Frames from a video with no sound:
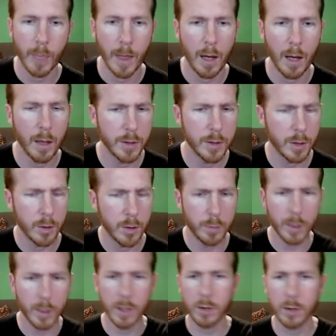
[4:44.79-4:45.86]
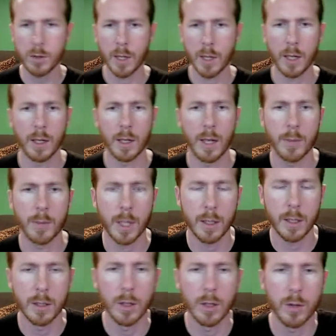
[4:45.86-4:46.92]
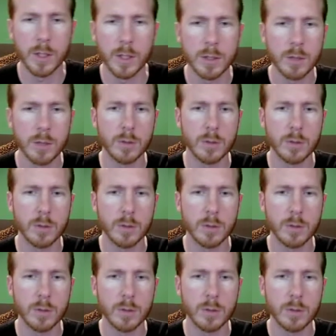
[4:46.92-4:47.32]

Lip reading: All the code below I'm not going to go into.